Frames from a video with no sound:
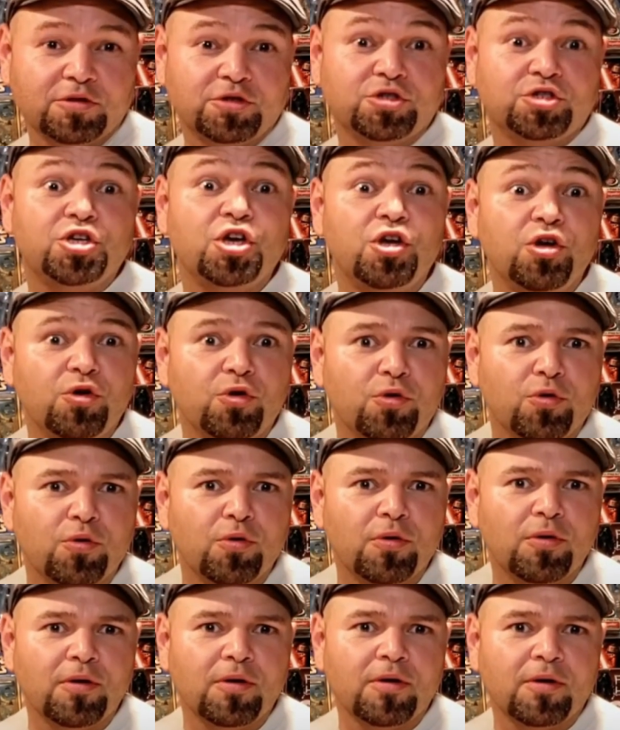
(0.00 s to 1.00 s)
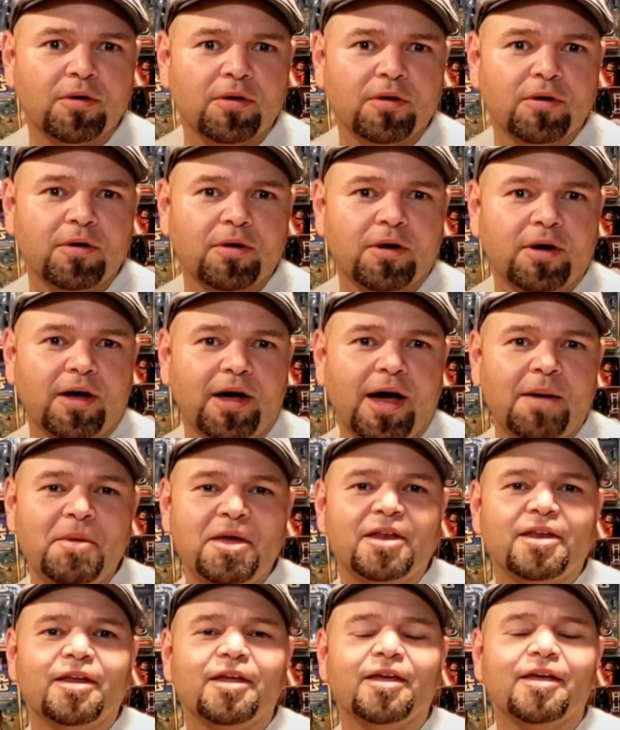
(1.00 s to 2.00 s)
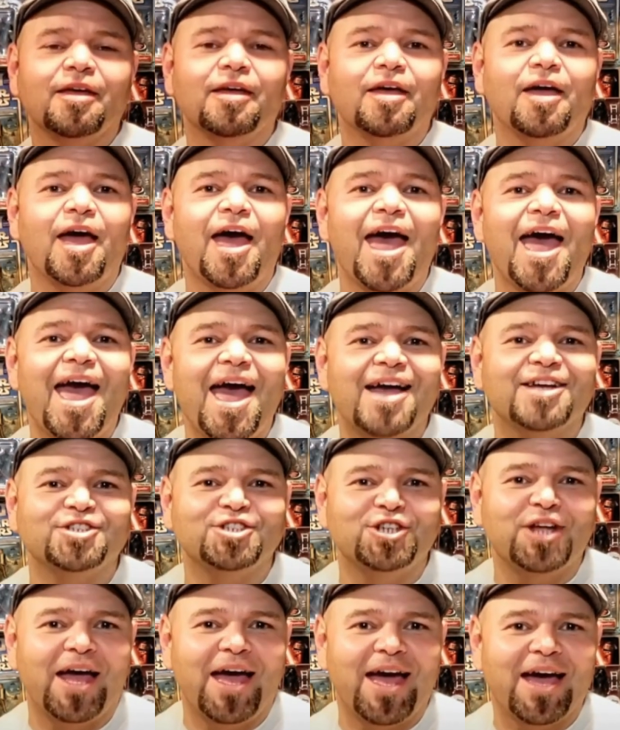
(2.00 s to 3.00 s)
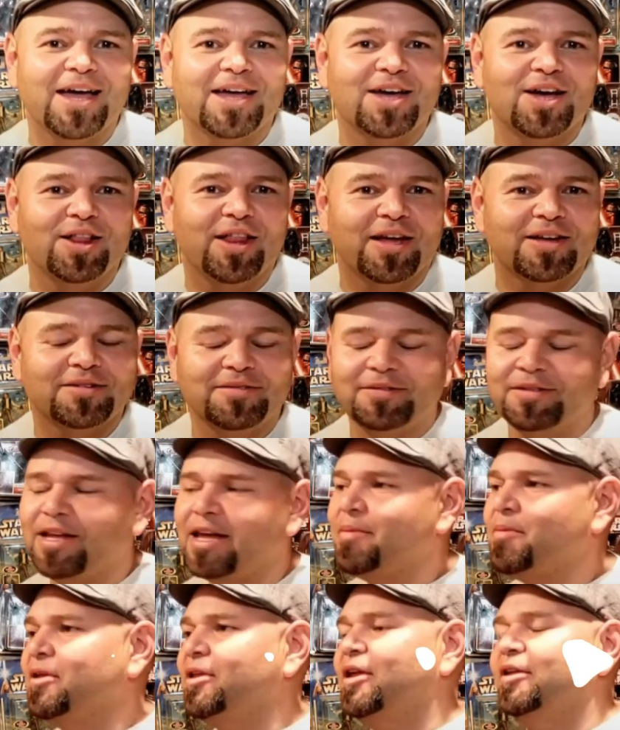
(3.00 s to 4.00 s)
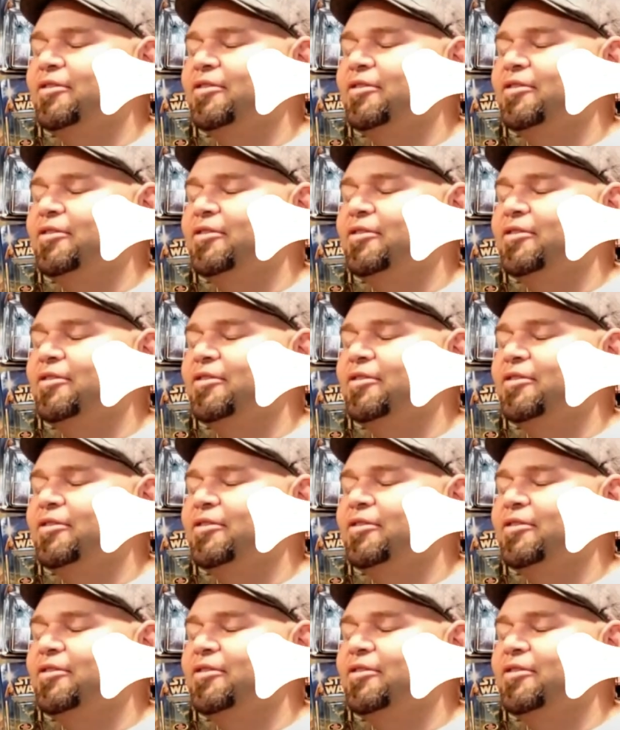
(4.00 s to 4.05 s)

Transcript: two. I mean, hashtag collect. Damn it, I